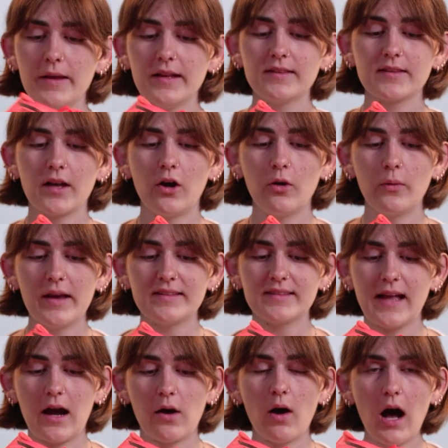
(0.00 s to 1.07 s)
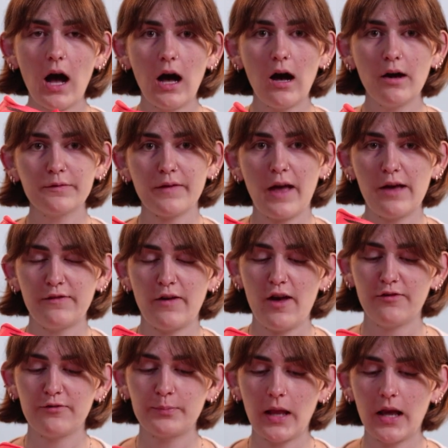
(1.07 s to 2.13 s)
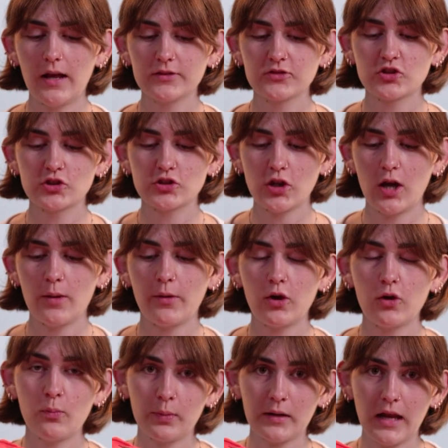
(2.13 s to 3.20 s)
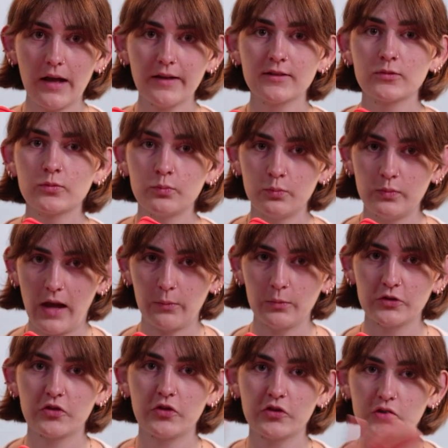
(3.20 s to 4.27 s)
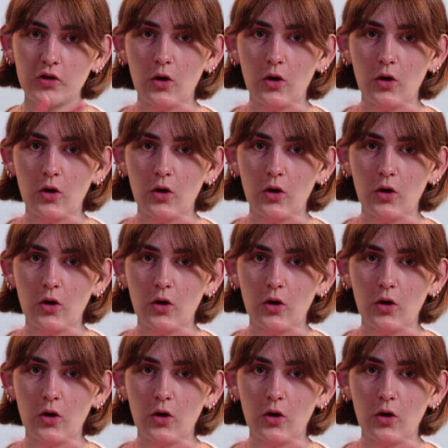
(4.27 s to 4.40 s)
midsole is now half FF Blast Turbo Plus, that was the